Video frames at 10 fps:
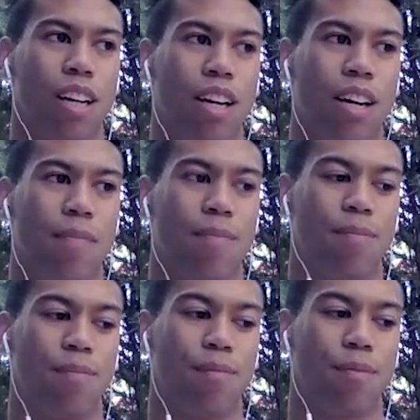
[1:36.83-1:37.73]
um,
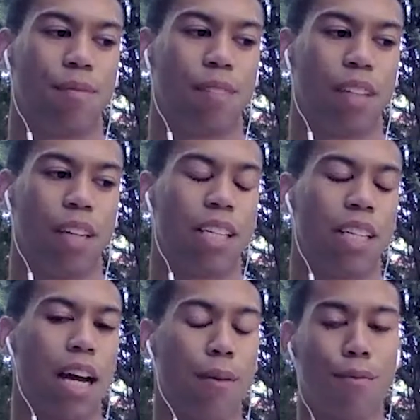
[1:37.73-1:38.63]
a
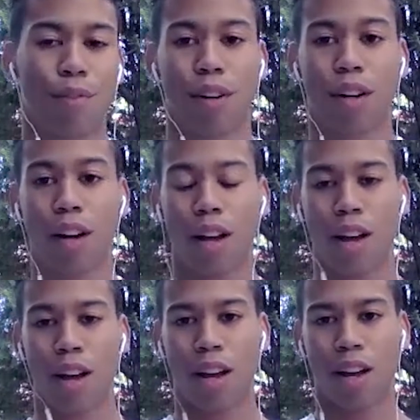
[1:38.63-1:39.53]
time for
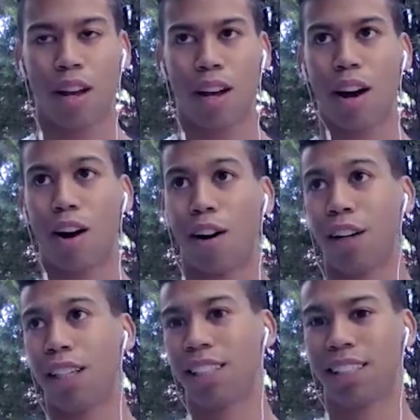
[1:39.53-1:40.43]

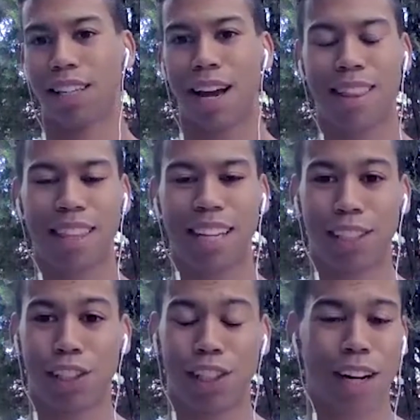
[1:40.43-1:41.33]
artists, I think,
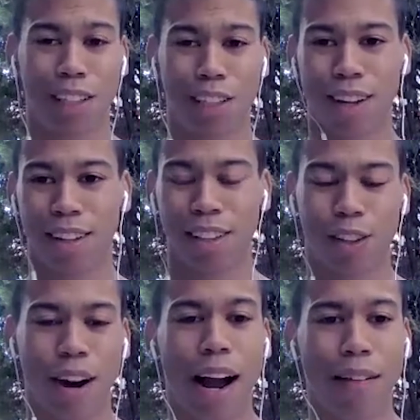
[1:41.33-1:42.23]
to share each other's
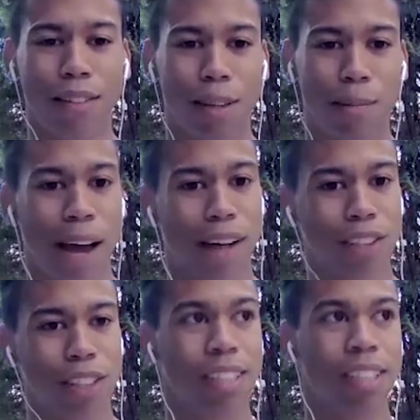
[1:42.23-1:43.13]
crafts and
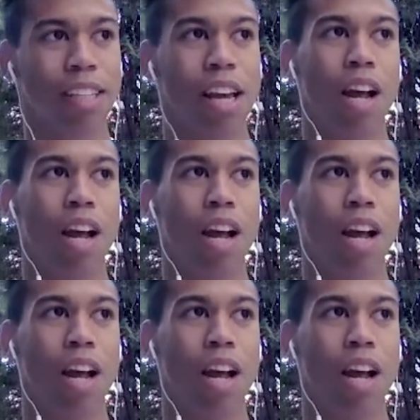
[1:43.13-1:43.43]
passions.